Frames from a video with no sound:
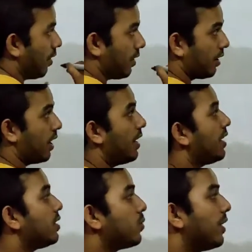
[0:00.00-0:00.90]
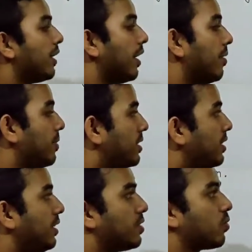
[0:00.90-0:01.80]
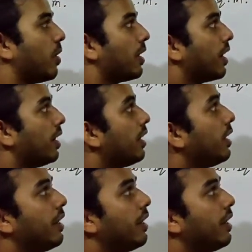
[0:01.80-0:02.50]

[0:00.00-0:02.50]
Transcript: Our garden is what, A, B, C, D square garden,